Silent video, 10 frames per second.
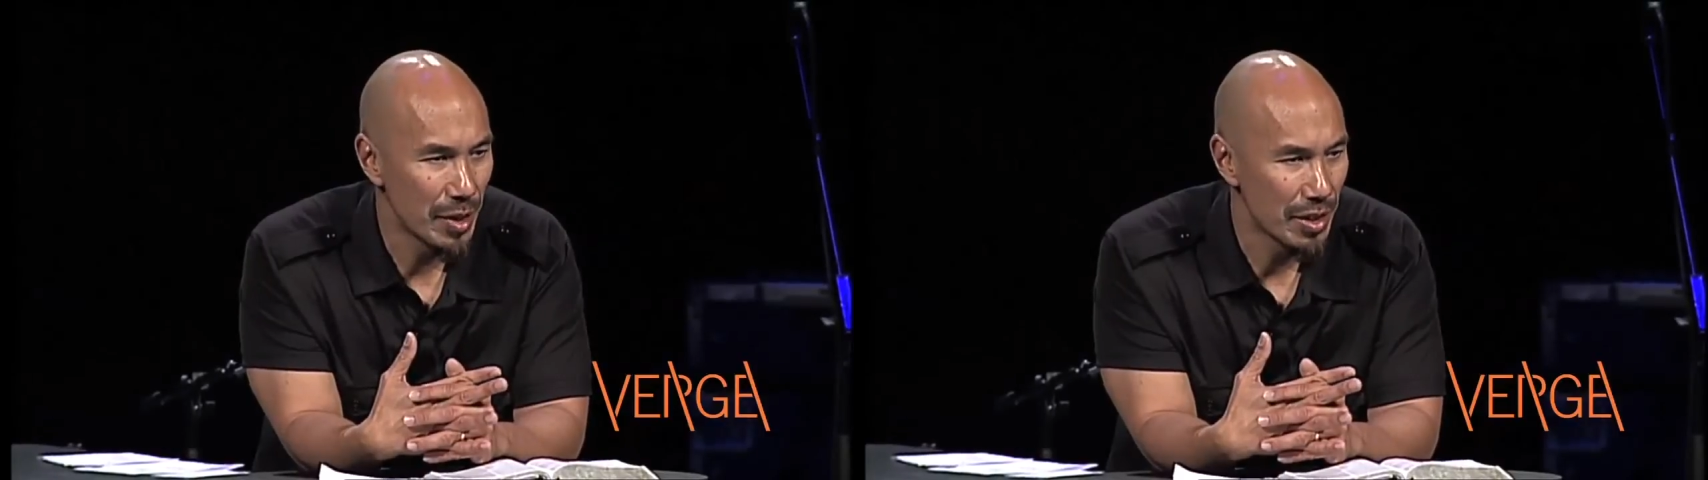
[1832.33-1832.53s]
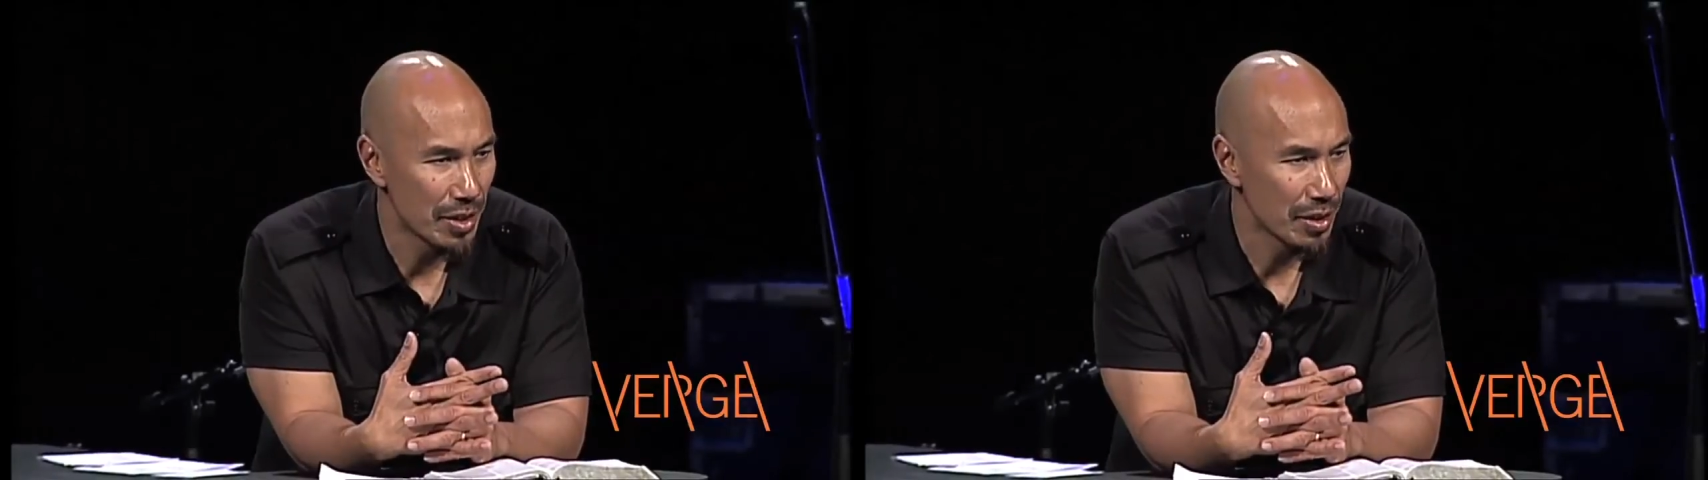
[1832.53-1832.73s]

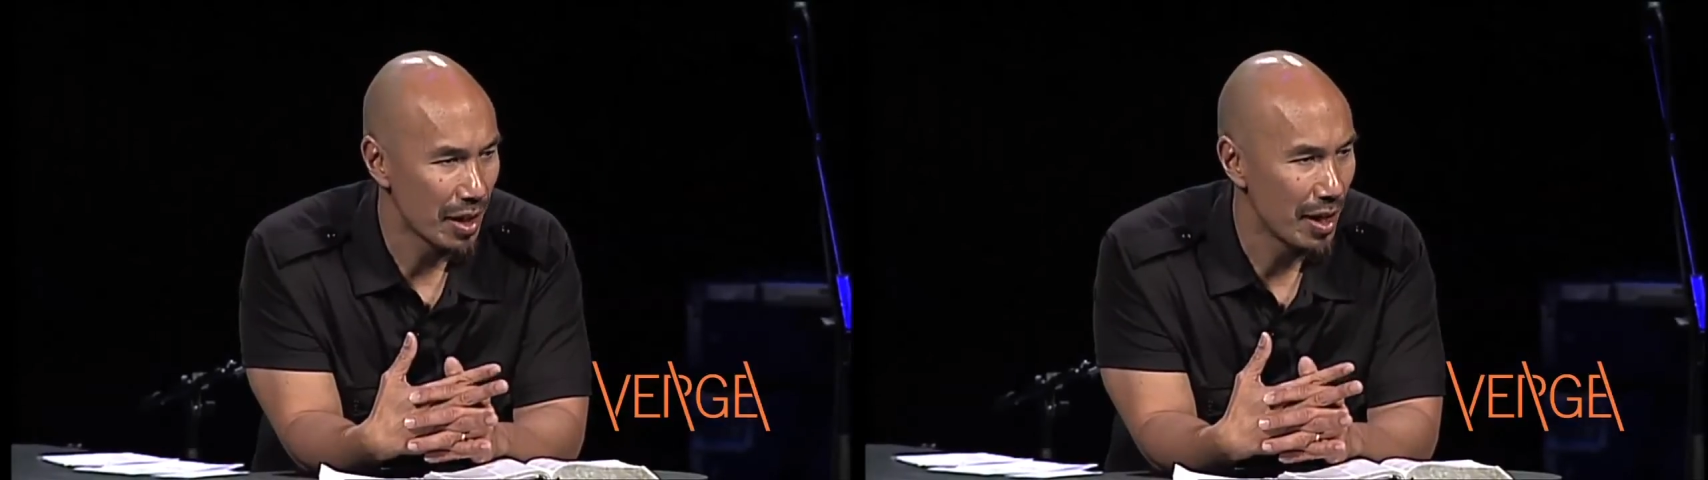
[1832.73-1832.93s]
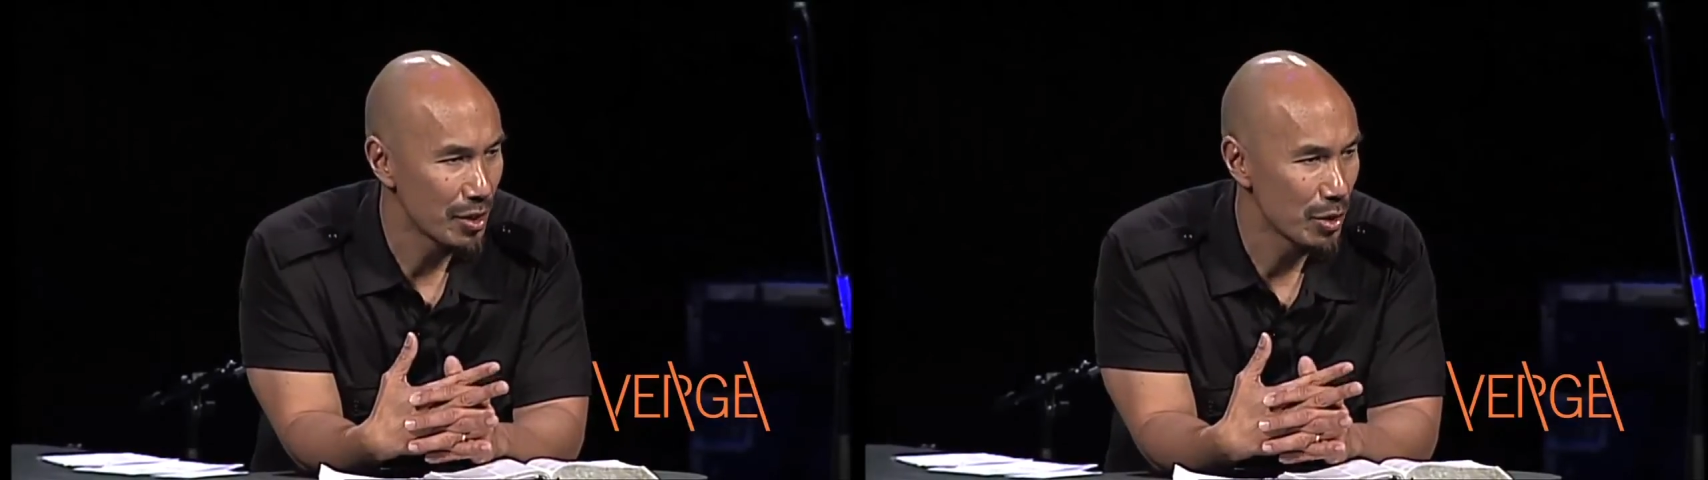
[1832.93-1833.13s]
these are
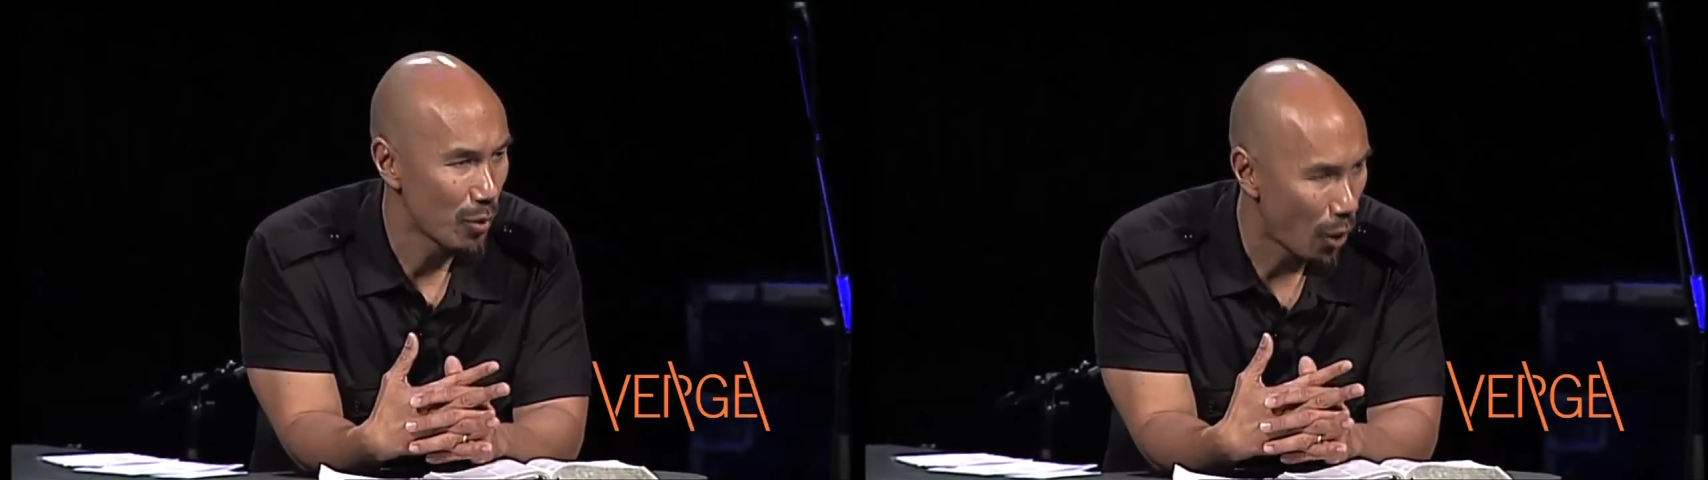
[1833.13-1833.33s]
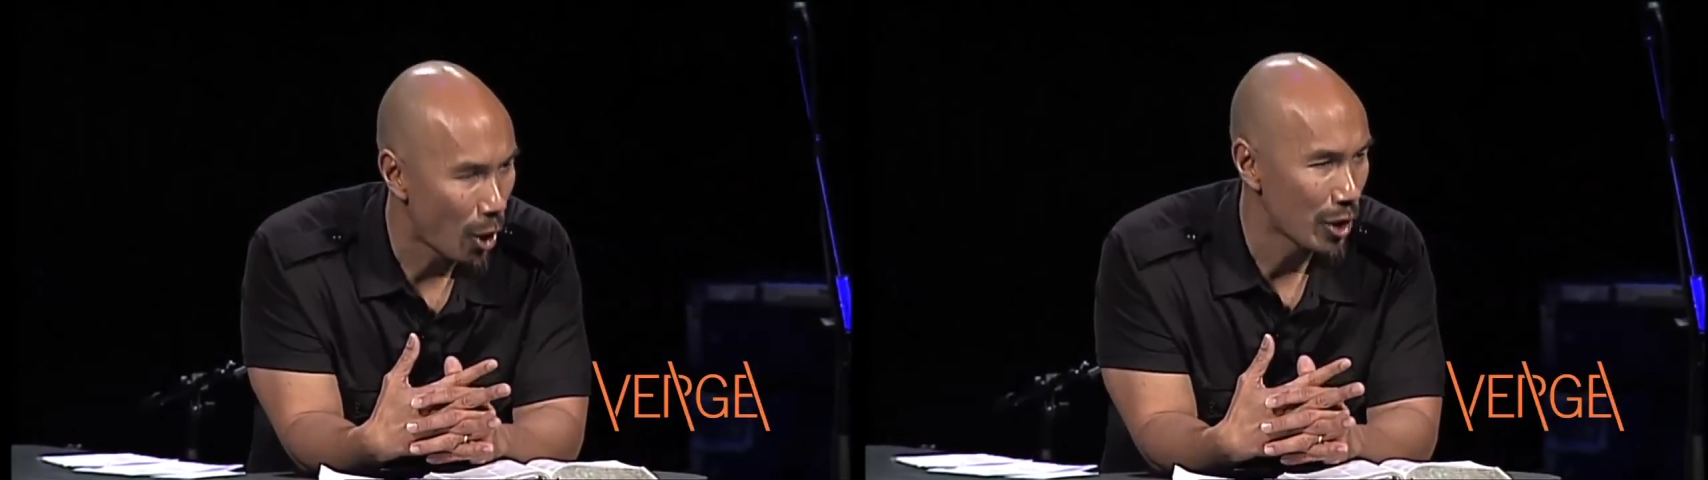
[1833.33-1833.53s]
guys who
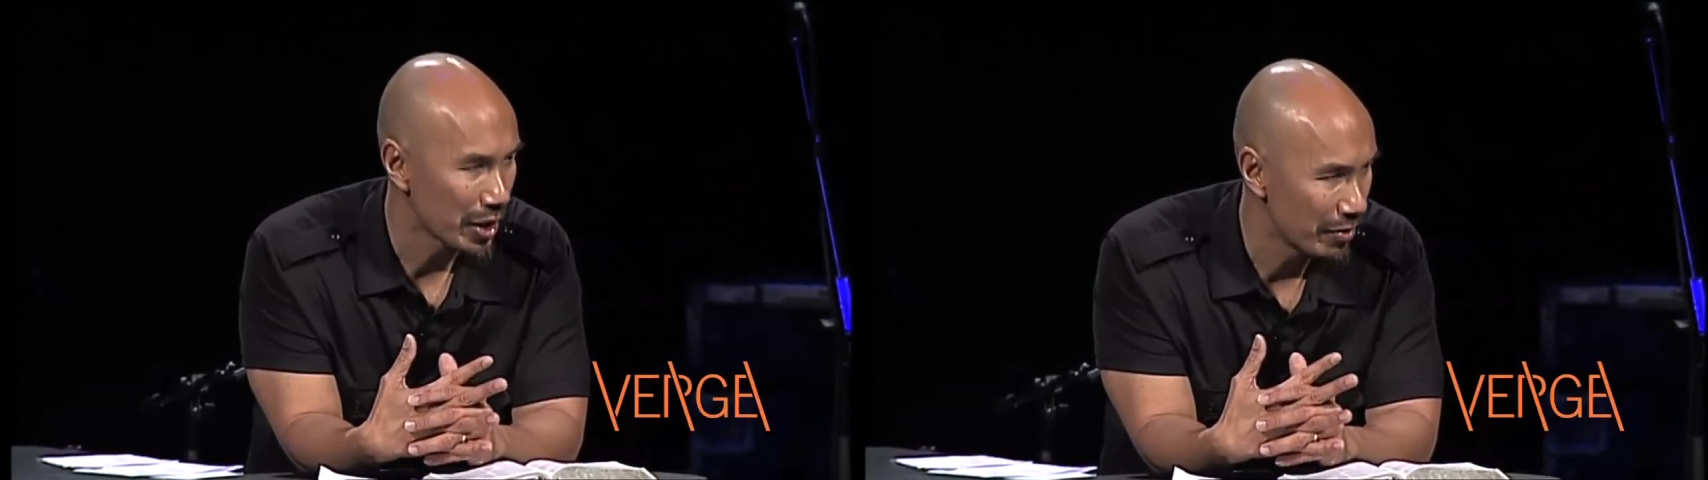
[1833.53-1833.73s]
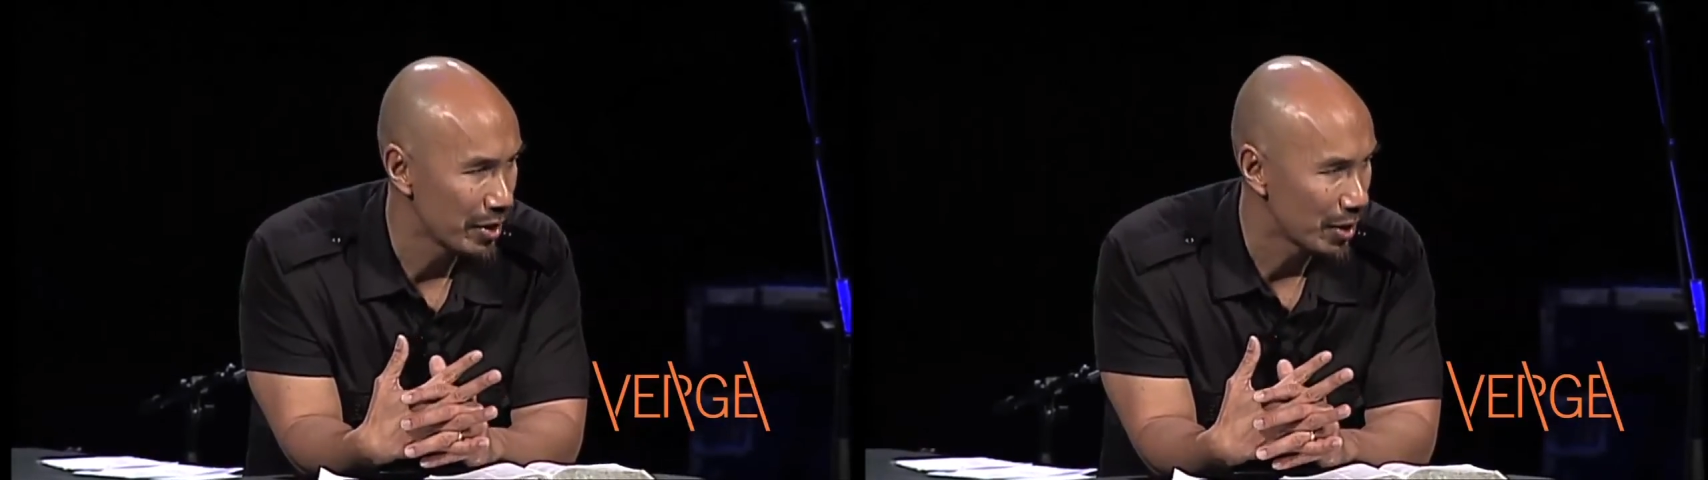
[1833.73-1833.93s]
are giving